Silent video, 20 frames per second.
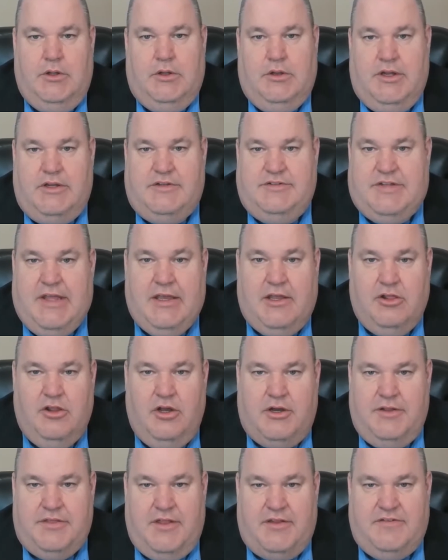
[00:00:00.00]
Let's take a
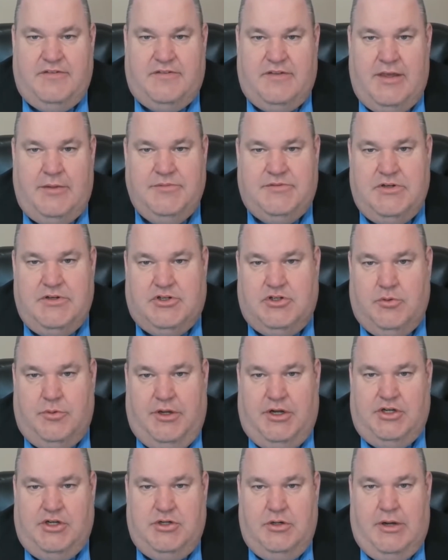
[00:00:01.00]
look at that same
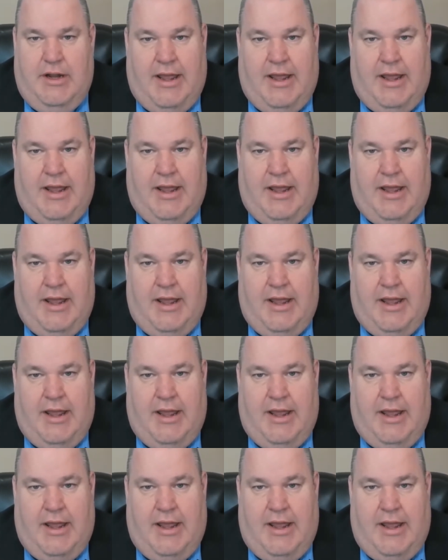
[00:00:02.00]
situation,